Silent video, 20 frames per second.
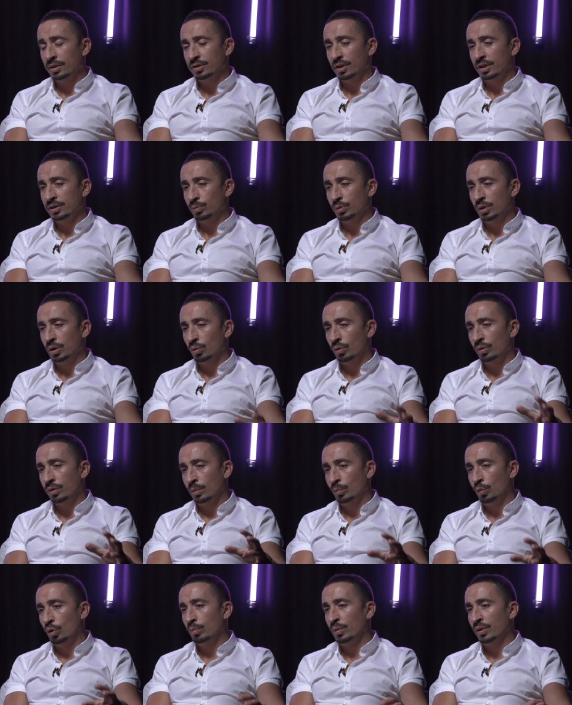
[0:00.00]
as we know at
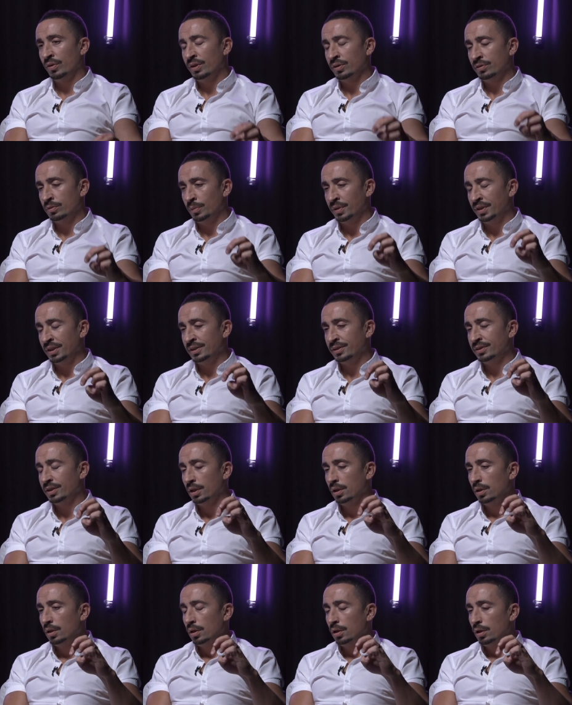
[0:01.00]
the moment, that some of these
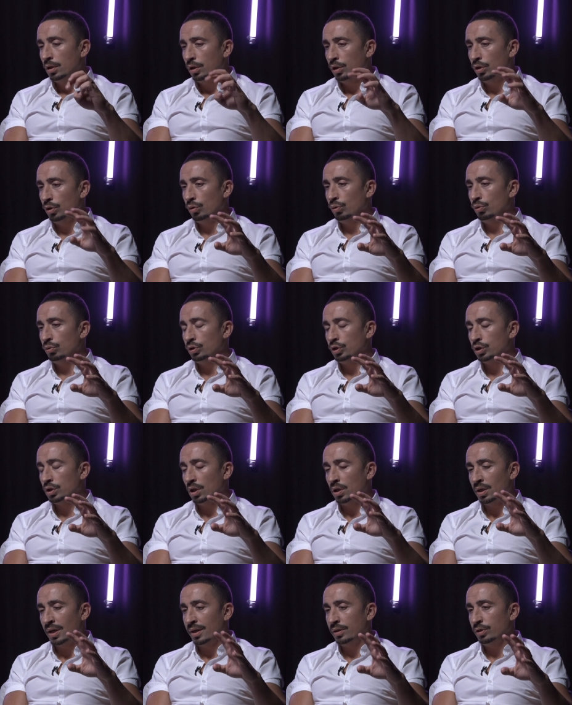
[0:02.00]
huge
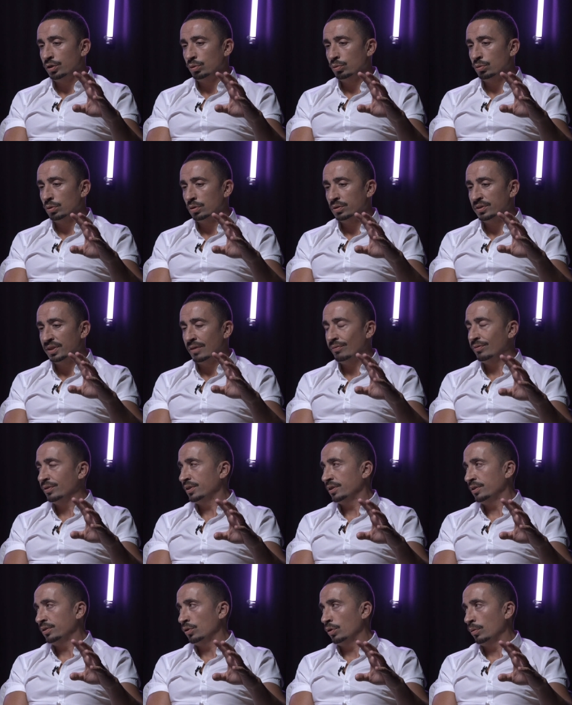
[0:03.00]
gargantuan San
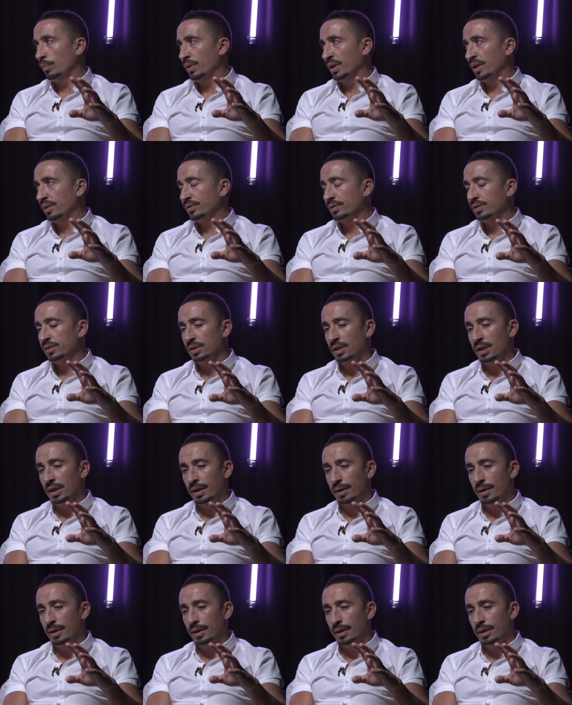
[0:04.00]
Francisco based